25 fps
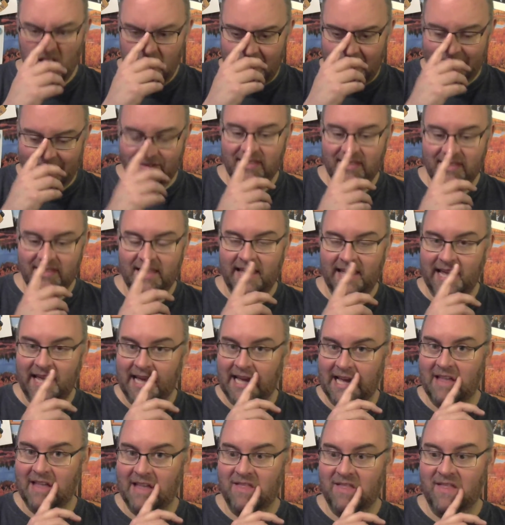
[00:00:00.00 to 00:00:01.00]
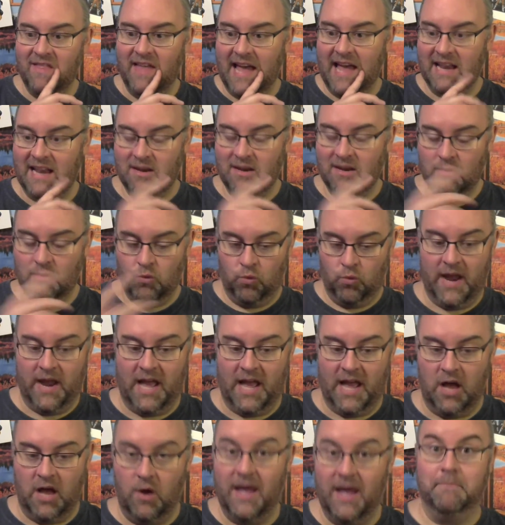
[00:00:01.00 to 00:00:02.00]
Everything that
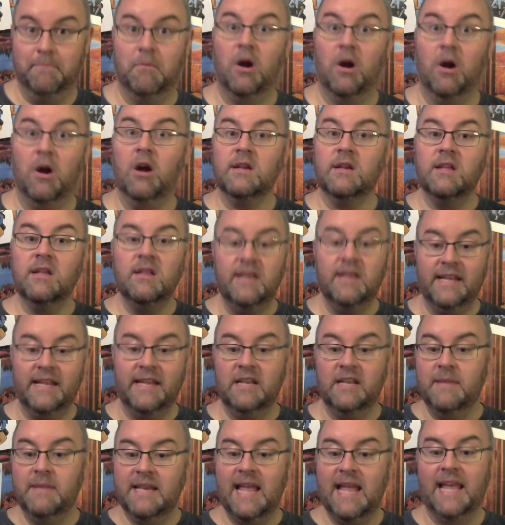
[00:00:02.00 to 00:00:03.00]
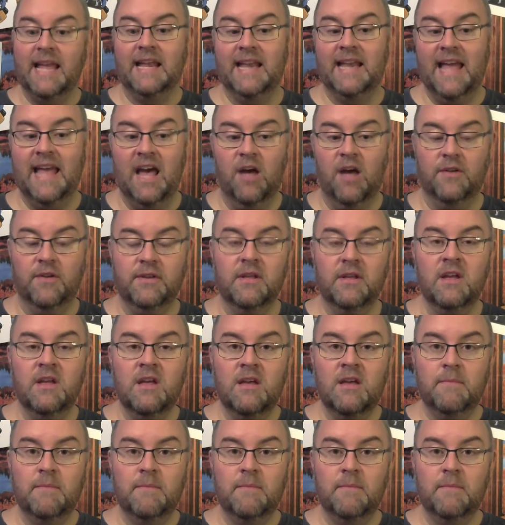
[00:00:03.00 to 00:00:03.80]
Rao had marked needed to be taken out